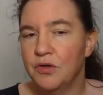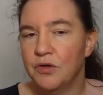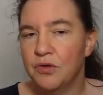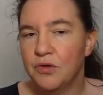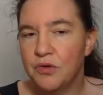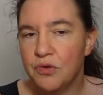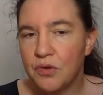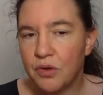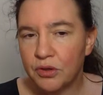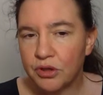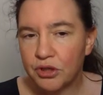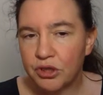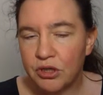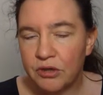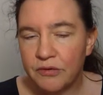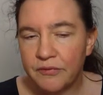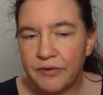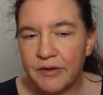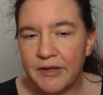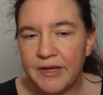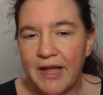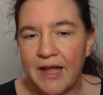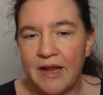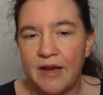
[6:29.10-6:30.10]

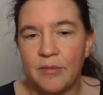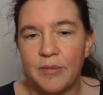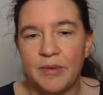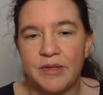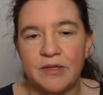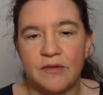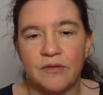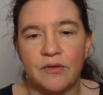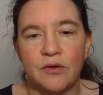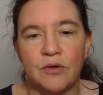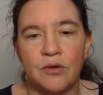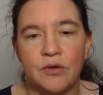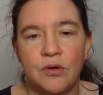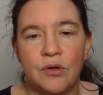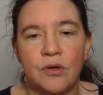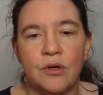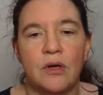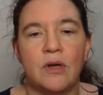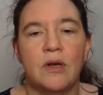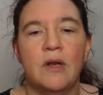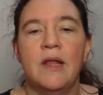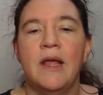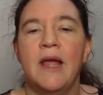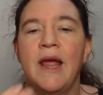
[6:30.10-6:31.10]
non-trivial elements of the
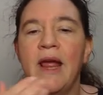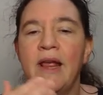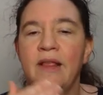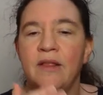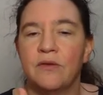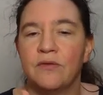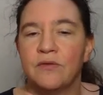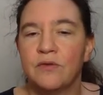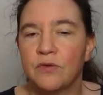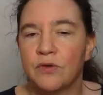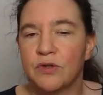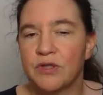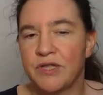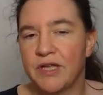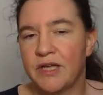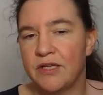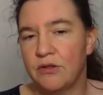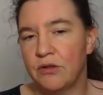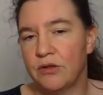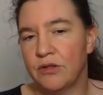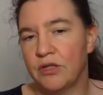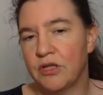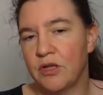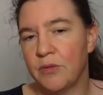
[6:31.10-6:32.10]
kernel. And of course, that's
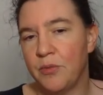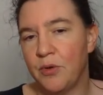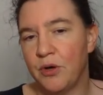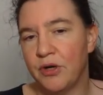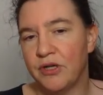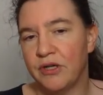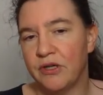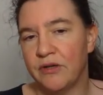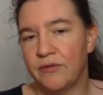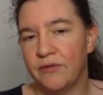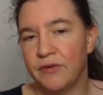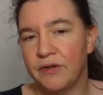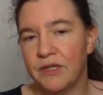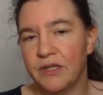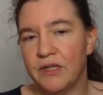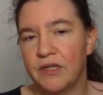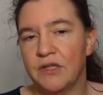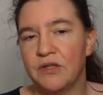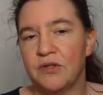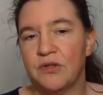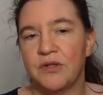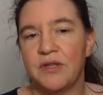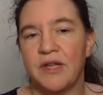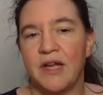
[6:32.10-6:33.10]
also the point infinity.
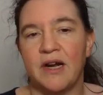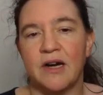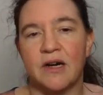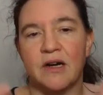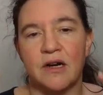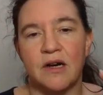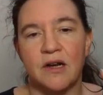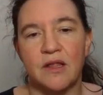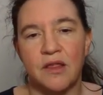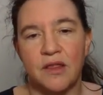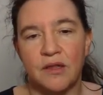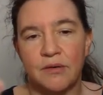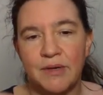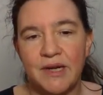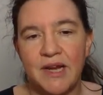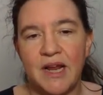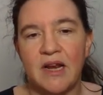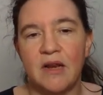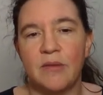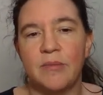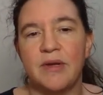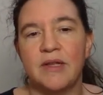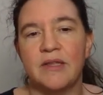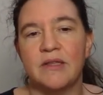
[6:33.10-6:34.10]
So there are three
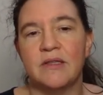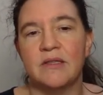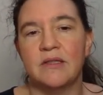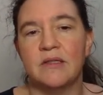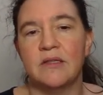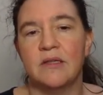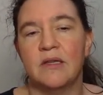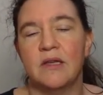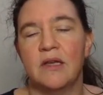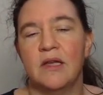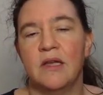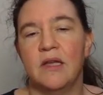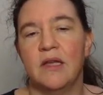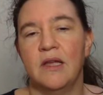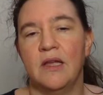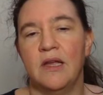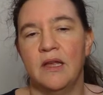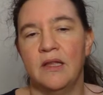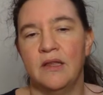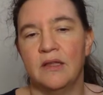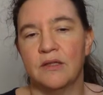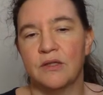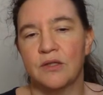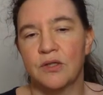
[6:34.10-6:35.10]
elements
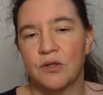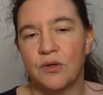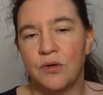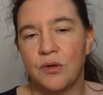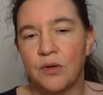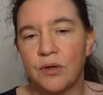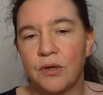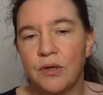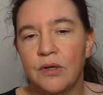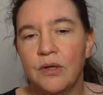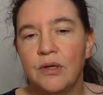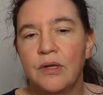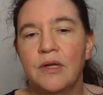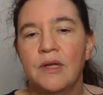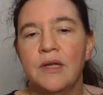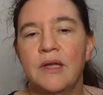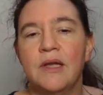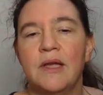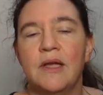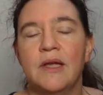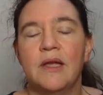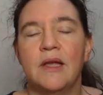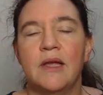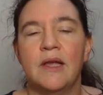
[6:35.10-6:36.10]
in this kernel.
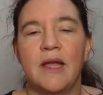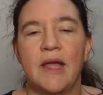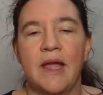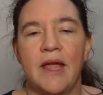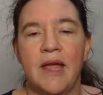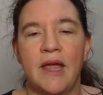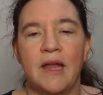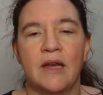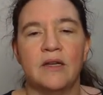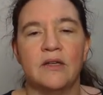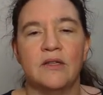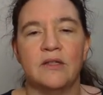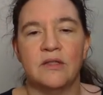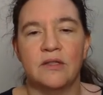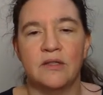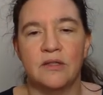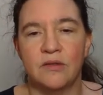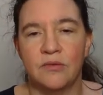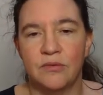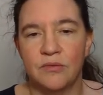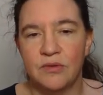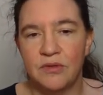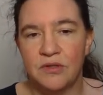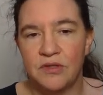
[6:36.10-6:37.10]
And
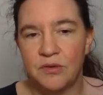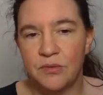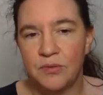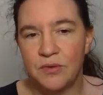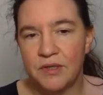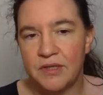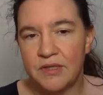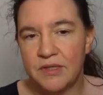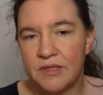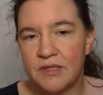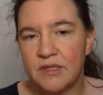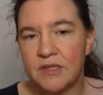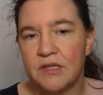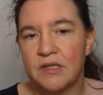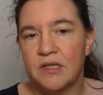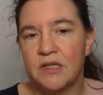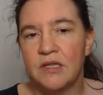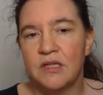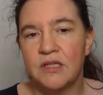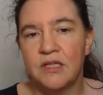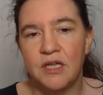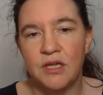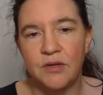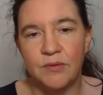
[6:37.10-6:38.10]
so this is a
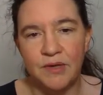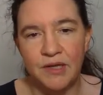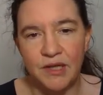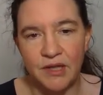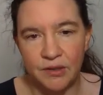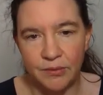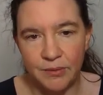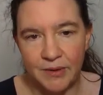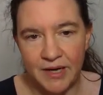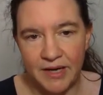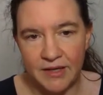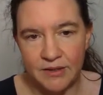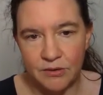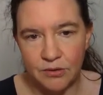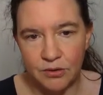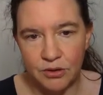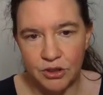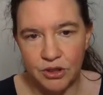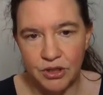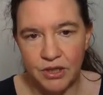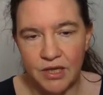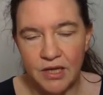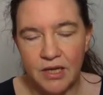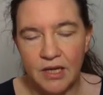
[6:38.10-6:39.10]
degree 3
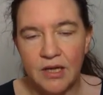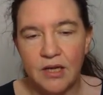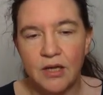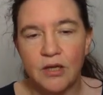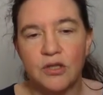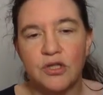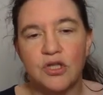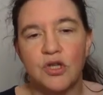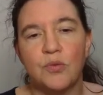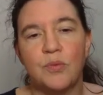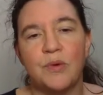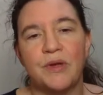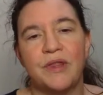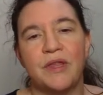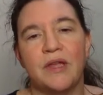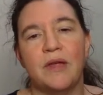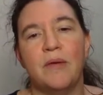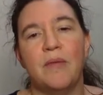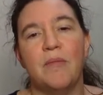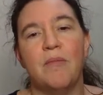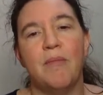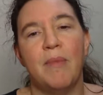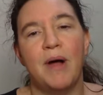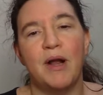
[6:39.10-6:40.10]
isogeny. So with
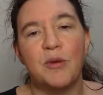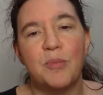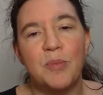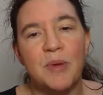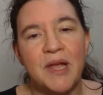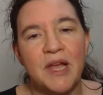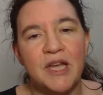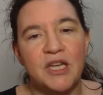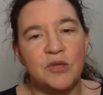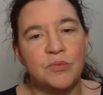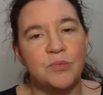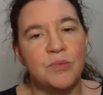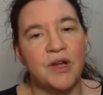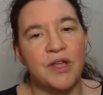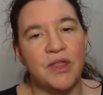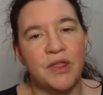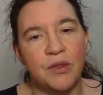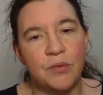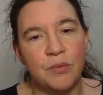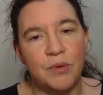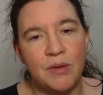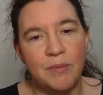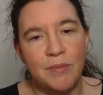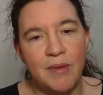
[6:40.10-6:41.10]
a multiplication by
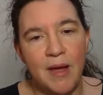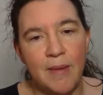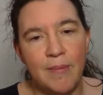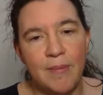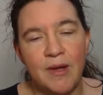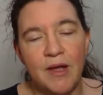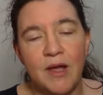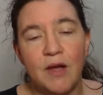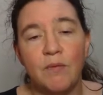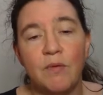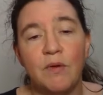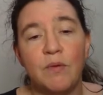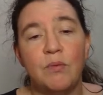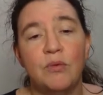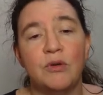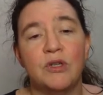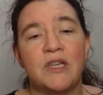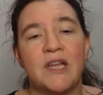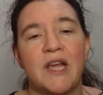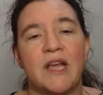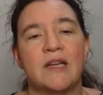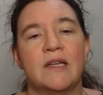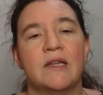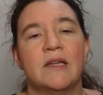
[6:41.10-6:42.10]
3 map, we would
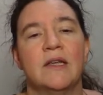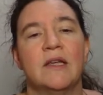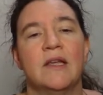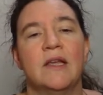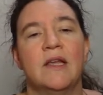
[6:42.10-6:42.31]
get